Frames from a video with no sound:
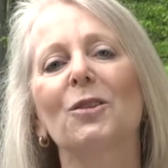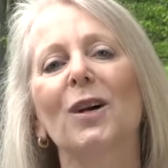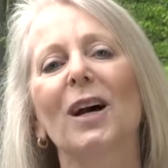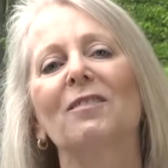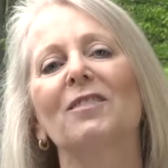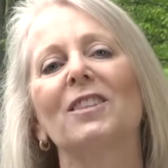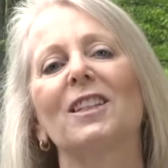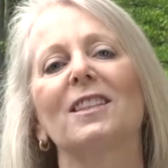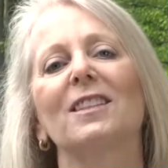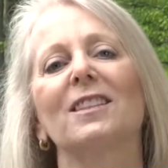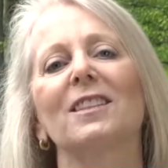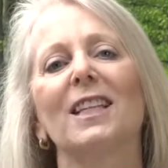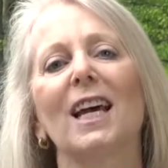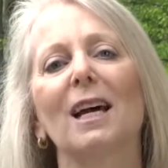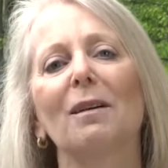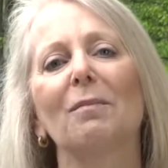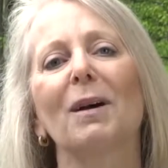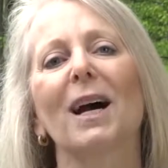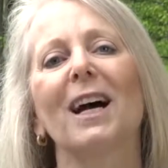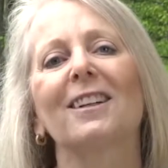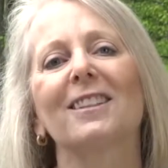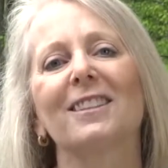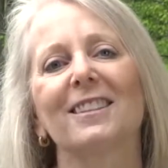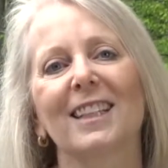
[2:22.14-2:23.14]
you have to step
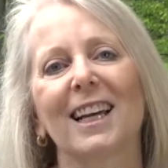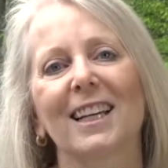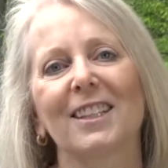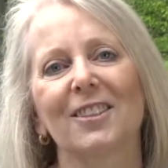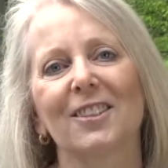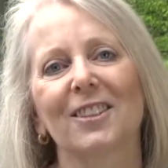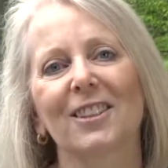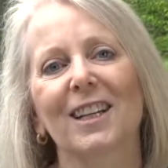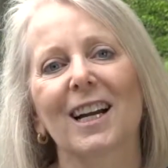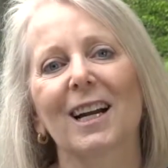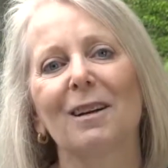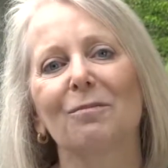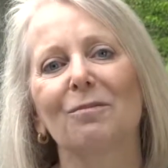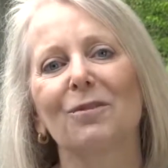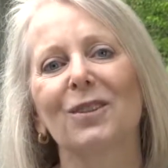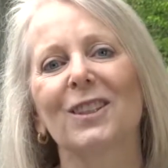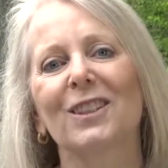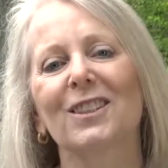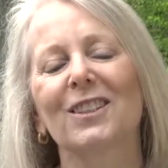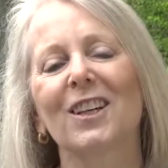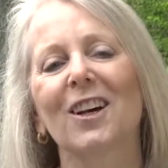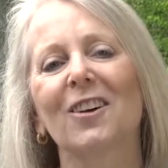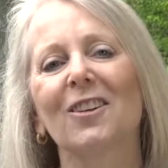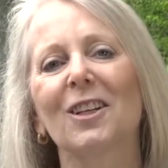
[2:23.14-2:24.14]
outside your
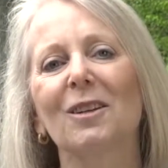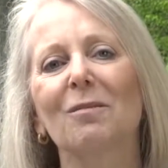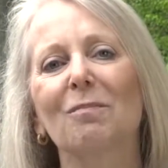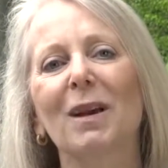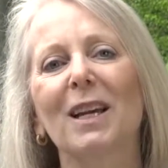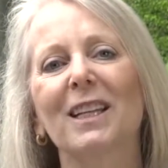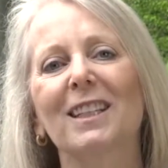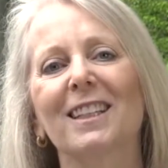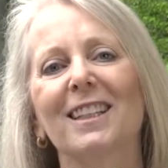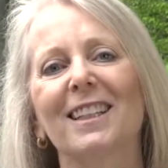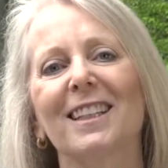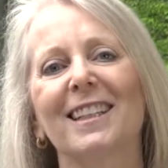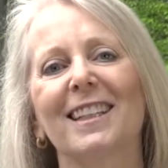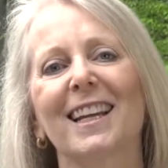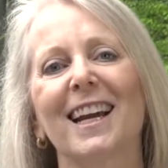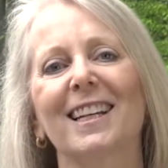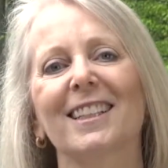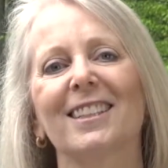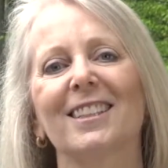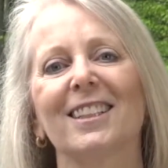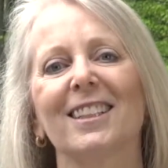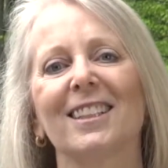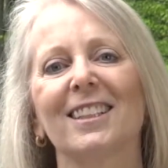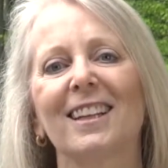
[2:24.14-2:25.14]
comfort zone and make a
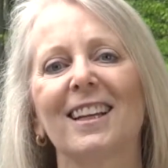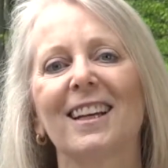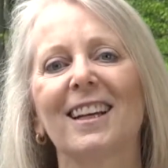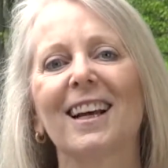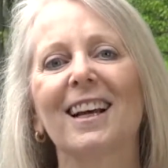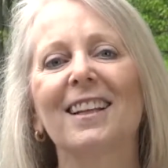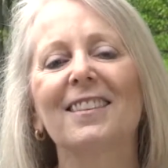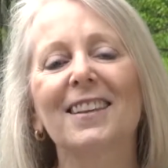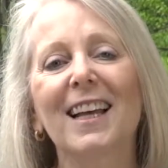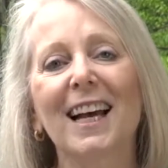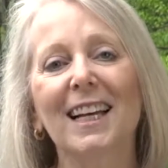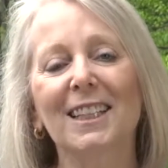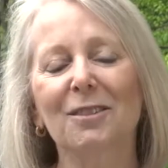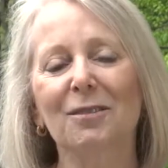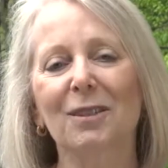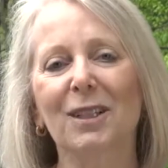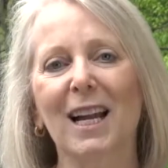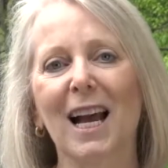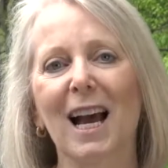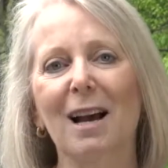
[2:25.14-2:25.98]
connection. That's what